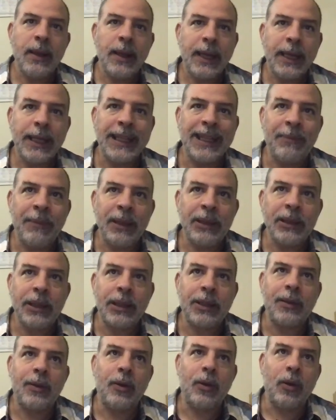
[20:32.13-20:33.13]
in a
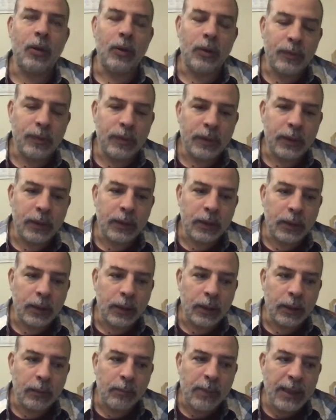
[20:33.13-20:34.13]
matter of
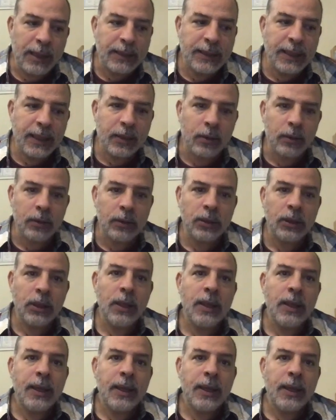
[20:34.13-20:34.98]
milliseconds